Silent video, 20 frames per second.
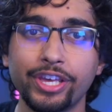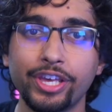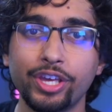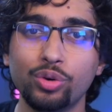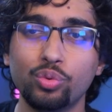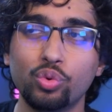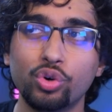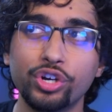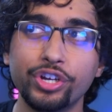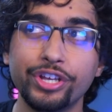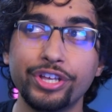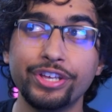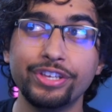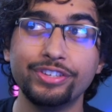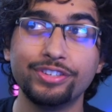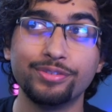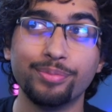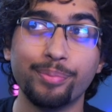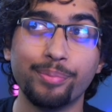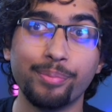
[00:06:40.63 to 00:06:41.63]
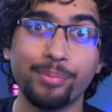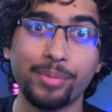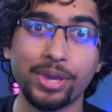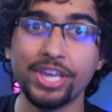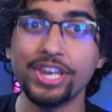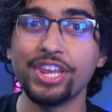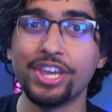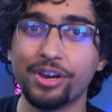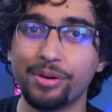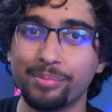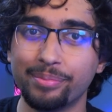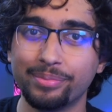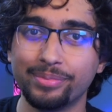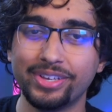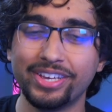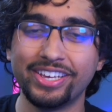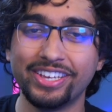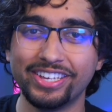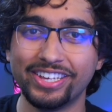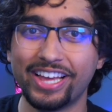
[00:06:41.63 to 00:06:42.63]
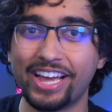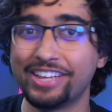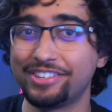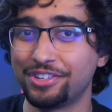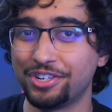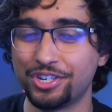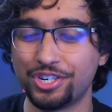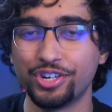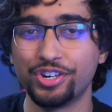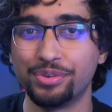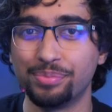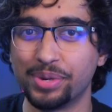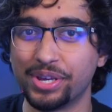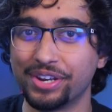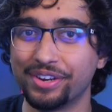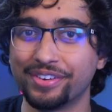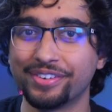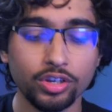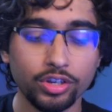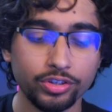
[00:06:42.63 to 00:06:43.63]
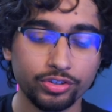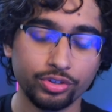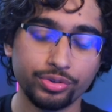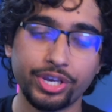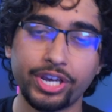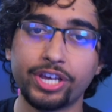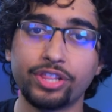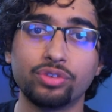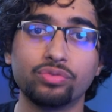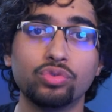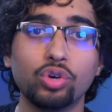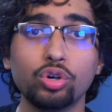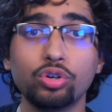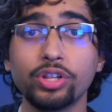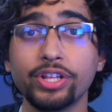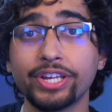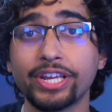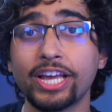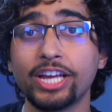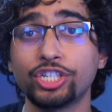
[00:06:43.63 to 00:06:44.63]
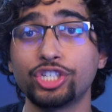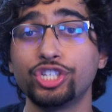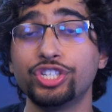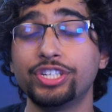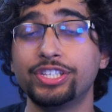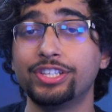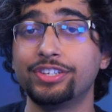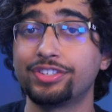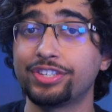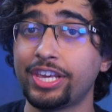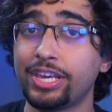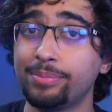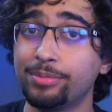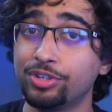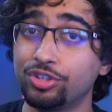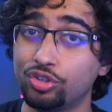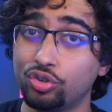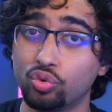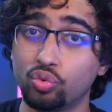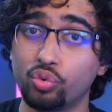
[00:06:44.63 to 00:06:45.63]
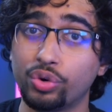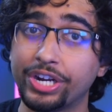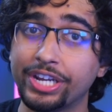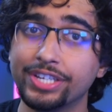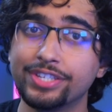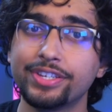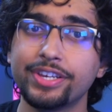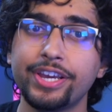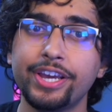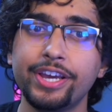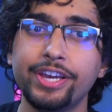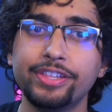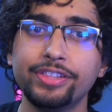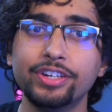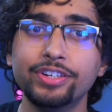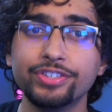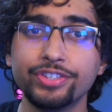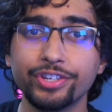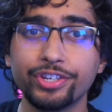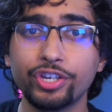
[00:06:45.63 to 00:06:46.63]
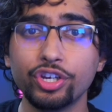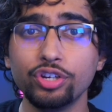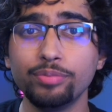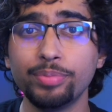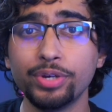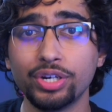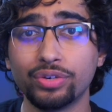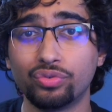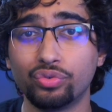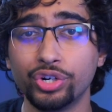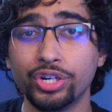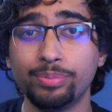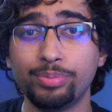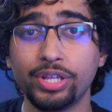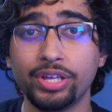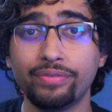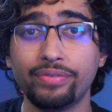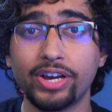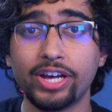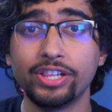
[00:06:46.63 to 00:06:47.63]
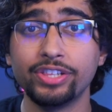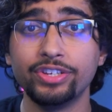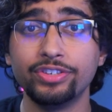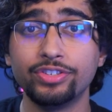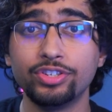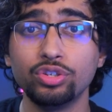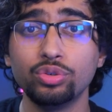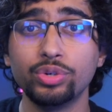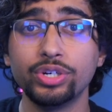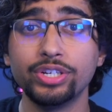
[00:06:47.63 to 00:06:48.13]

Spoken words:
It was medium, as it should have been. So yeah, the roguelike action in this game is great, and there's a good bit of replay value to